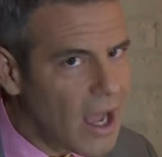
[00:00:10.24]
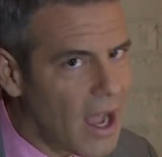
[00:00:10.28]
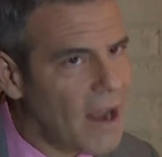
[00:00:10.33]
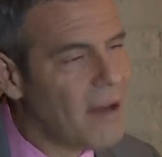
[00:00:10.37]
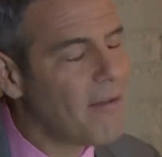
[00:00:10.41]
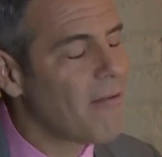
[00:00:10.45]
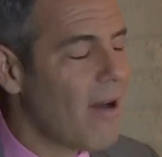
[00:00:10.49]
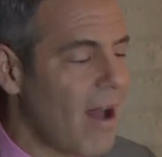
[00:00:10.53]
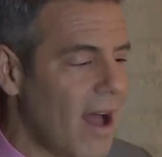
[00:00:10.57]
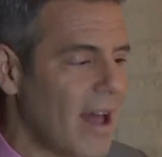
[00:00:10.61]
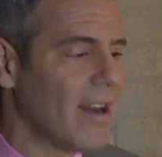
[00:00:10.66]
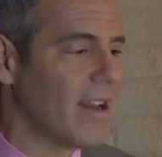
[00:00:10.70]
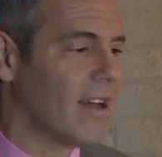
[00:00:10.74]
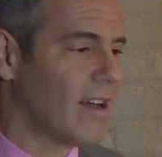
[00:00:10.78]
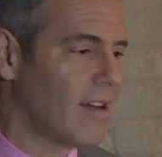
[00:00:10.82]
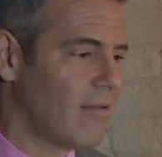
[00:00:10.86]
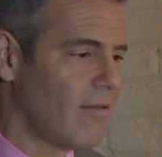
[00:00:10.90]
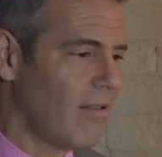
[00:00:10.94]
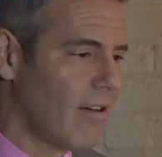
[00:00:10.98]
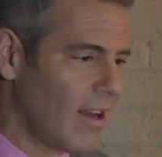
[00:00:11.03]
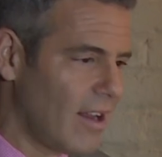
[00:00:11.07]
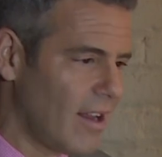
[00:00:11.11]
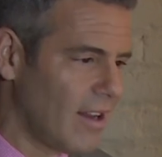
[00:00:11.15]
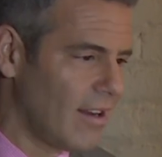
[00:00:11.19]

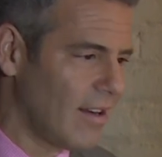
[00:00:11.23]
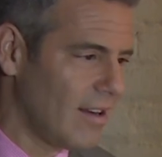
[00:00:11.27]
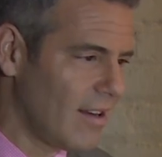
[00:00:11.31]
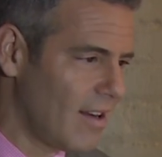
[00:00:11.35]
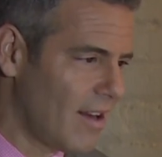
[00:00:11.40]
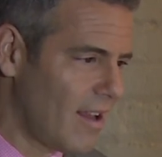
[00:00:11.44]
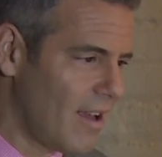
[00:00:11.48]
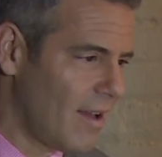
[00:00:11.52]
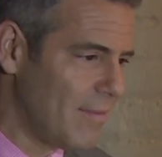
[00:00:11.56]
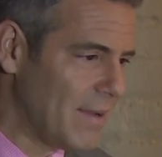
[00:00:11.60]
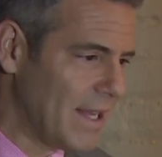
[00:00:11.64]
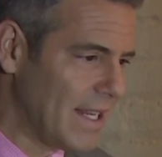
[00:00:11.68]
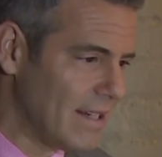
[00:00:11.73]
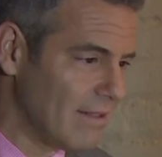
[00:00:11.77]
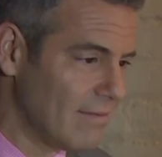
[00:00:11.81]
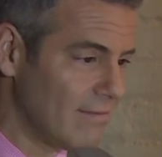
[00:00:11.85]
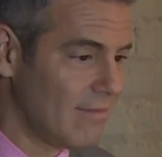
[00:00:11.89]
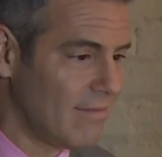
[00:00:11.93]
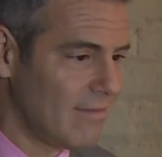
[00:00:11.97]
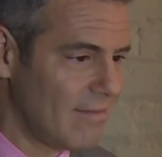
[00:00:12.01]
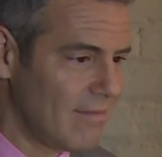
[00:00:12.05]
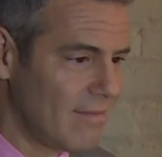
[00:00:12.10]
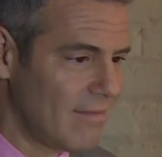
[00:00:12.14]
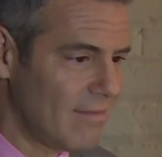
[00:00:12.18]
Ironic, right? I mean,
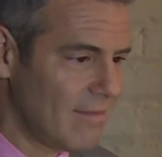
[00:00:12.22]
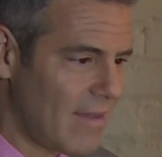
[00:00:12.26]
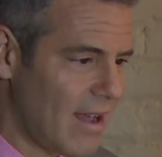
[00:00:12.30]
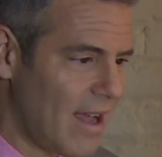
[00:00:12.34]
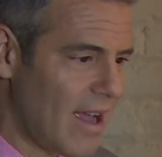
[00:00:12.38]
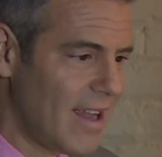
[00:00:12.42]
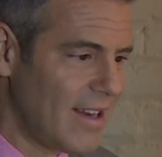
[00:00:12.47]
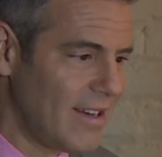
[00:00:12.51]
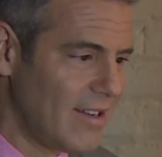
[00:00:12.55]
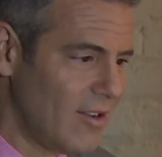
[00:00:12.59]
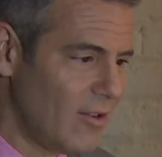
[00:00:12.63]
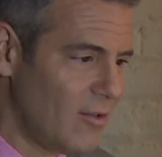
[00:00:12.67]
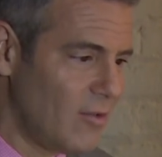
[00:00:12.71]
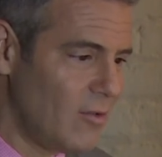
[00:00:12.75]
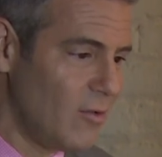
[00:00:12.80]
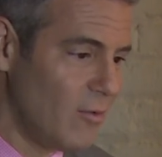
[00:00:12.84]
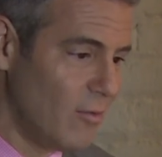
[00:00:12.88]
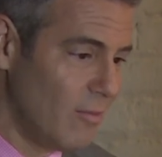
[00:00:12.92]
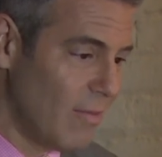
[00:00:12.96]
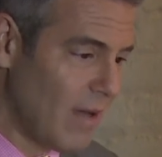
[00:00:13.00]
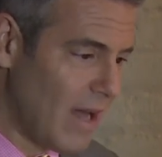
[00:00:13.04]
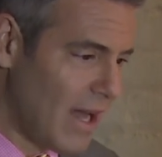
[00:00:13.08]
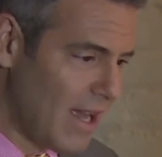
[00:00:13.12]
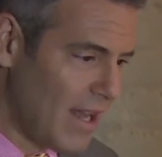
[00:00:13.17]
I know who
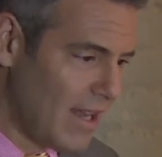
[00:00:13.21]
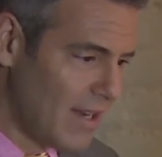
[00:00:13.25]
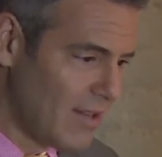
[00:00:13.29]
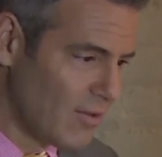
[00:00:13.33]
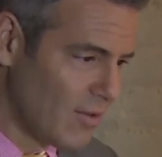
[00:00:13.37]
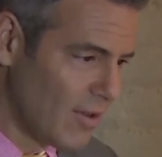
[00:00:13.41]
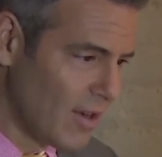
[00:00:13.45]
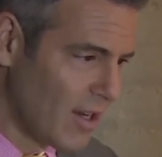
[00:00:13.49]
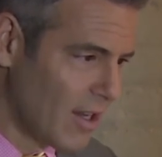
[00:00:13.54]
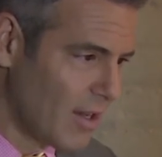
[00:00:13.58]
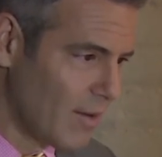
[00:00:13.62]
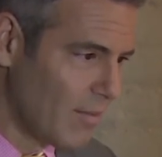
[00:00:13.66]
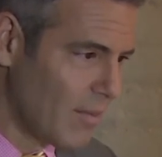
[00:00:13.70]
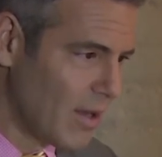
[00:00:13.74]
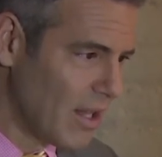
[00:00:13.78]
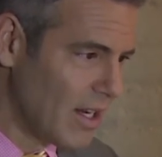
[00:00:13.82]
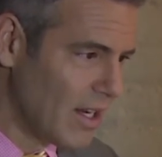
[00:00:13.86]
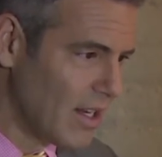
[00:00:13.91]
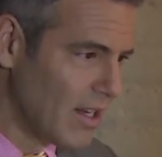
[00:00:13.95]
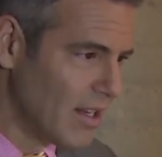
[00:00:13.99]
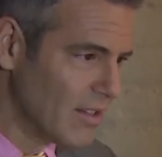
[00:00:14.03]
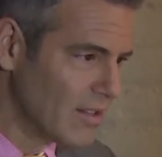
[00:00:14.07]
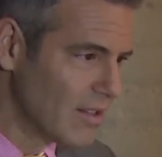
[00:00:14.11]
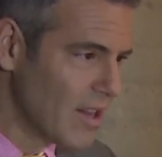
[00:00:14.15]
my drinking
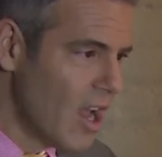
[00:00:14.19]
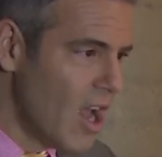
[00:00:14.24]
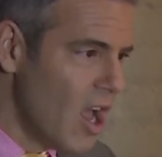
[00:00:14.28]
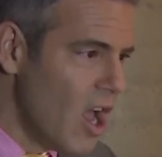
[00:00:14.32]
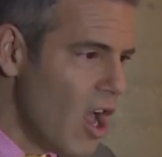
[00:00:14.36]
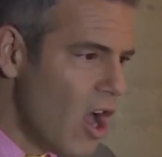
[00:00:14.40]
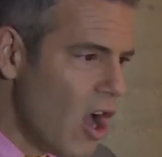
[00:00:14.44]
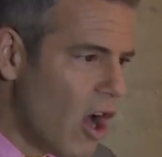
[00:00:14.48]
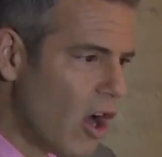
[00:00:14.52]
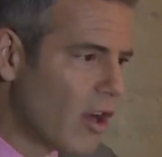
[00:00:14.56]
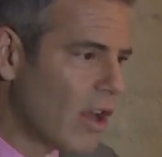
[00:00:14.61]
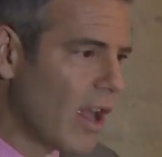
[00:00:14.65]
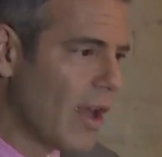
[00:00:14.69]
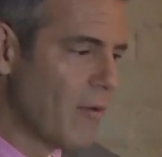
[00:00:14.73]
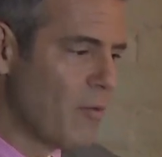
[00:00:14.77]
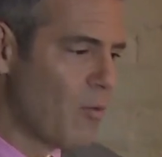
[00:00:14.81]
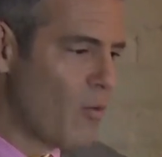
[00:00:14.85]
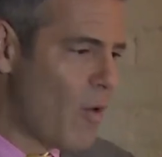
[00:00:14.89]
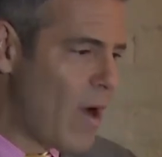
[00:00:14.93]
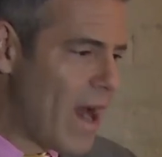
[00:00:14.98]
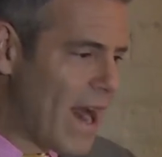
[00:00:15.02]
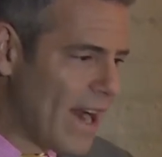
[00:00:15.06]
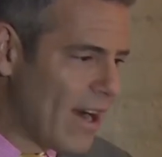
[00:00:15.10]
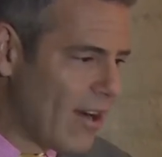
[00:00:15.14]
buddy is. Okay,
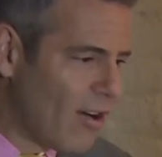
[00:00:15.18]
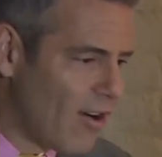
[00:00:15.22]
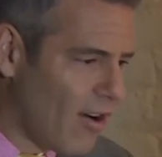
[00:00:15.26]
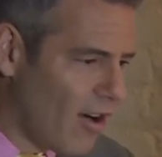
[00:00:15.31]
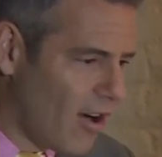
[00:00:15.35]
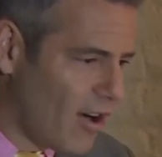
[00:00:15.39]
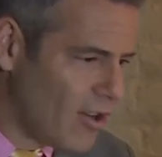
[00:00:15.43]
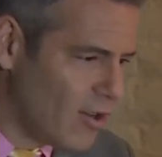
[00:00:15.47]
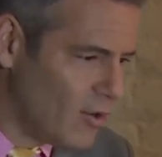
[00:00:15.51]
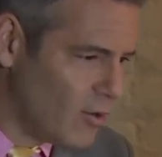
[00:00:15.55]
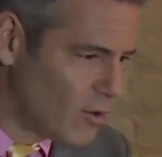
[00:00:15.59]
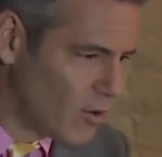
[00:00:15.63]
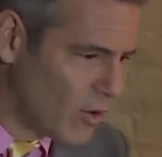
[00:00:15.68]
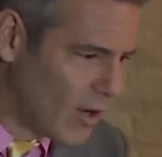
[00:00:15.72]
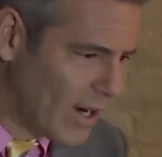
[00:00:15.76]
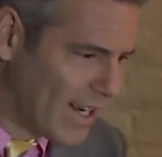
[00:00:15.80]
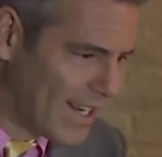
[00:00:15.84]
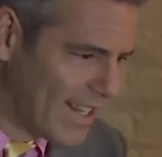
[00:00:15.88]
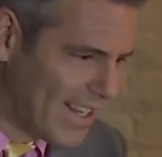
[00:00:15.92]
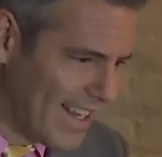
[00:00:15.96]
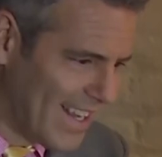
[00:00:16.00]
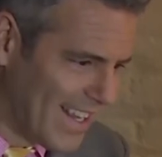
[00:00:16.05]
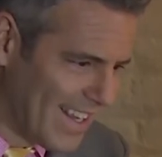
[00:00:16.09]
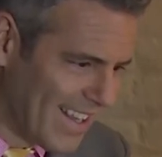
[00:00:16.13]
where are you
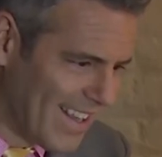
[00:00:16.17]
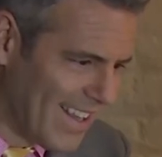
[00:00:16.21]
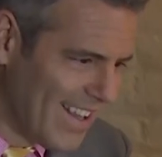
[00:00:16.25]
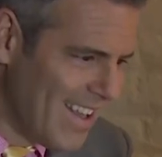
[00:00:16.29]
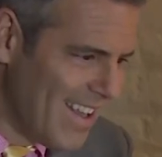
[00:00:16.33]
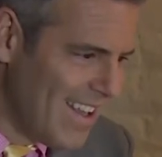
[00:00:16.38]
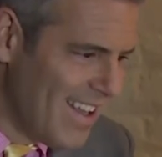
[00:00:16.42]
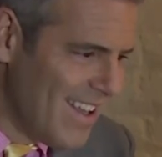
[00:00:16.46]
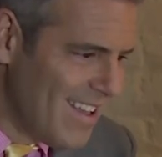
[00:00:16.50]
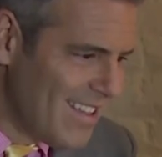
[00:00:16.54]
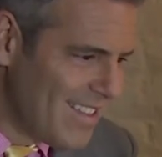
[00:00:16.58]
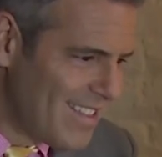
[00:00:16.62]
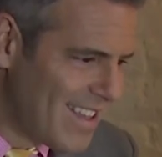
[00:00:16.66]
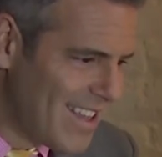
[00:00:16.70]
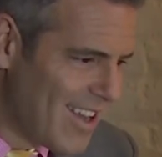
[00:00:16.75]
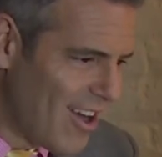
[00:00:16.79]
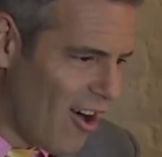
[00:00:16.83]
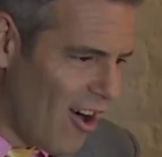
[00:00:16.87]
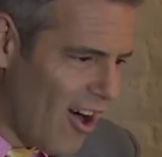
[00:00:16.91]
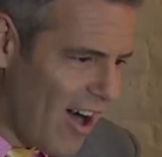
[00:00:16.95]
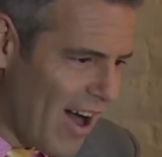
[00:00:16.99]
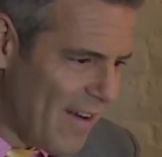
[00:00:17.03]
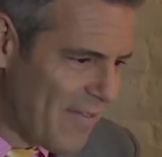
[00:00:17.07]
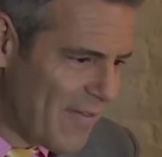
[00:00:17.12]
drinking? The
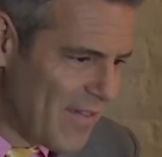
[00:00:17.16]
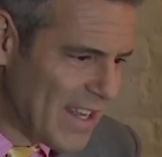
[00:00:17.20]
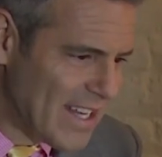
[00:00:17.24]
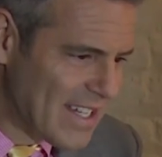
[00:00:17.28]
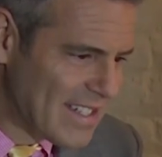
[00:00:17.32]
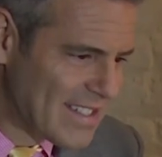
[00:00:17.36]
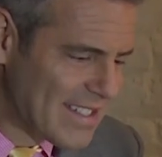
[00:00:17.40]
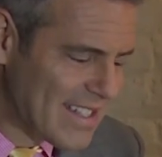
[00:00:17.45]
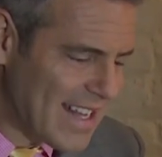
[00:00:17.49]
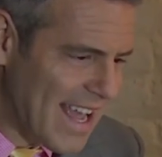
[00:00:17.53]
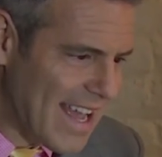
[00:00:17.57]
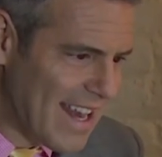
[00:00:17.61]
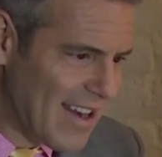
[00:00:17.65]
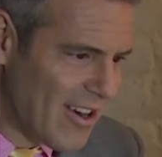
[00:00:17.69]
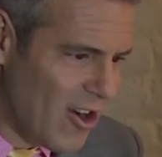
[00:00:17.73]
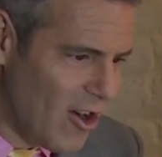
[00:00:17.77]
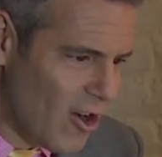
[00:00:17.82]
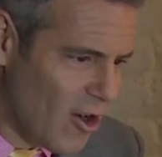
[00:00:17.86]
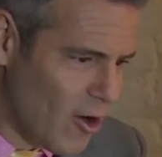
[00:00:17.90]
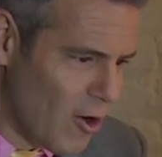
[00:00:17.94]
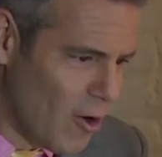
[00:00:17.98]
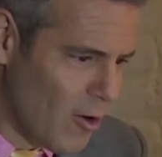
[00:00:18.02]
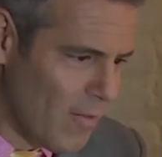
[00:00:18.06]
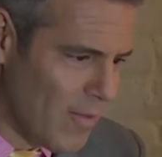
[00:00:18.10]
office, at
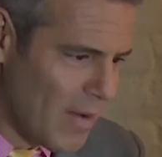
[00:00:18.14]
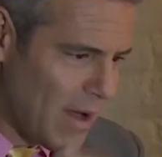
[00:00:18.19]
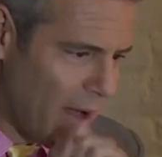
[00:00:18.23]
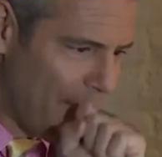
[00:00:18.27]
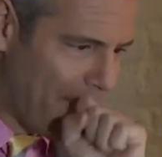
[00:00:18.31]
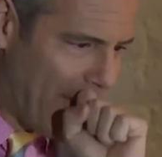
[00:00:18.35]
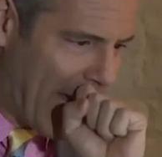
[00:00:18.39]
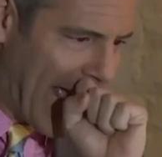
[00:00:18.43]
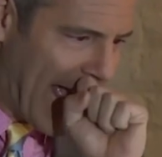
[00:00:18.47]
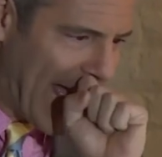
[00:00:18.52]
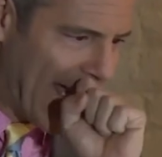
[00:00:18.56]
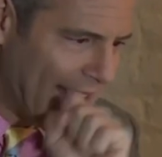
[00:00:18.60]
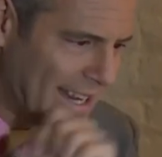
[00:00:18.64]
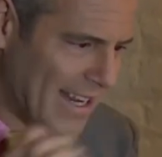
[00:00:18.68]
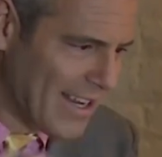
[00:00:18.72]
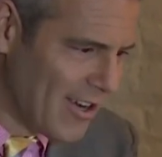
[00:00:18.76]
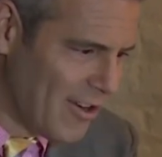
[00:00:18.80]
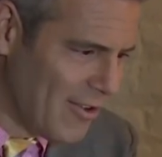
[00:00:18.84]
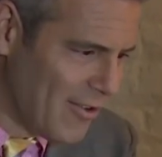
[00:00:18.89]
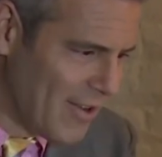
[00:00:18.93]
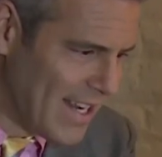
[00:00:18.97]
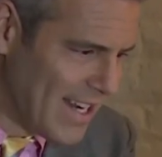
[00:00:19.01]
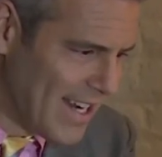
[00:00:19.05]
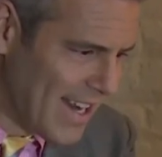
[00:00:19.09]
home, a
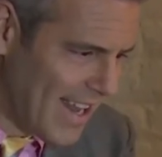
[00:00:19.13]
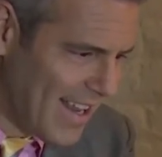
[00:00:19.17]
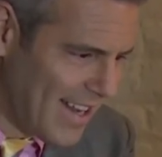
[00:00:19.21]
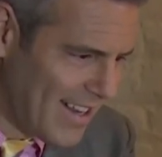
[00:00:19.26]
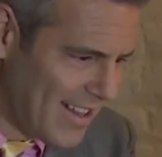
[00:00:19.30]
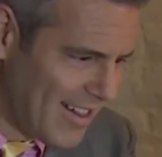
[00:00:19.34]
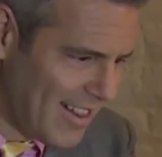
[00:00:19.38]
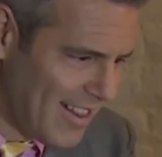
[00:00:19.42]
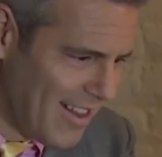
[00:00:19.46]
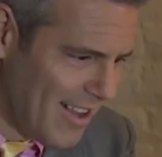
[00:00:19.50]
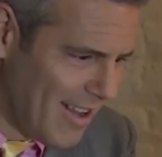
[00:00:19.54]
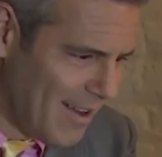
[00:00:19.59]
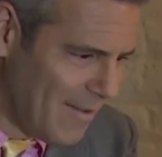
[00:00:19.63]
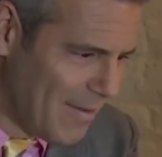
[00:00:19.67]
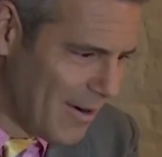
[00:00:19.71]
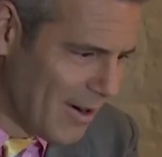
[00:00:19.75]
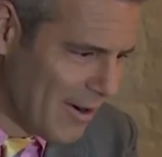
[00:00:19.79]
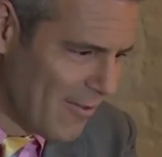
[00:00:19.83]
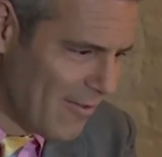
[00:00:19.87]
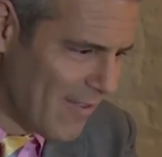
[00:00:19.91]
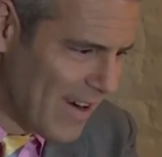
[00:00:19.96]
patio, a nightclub, a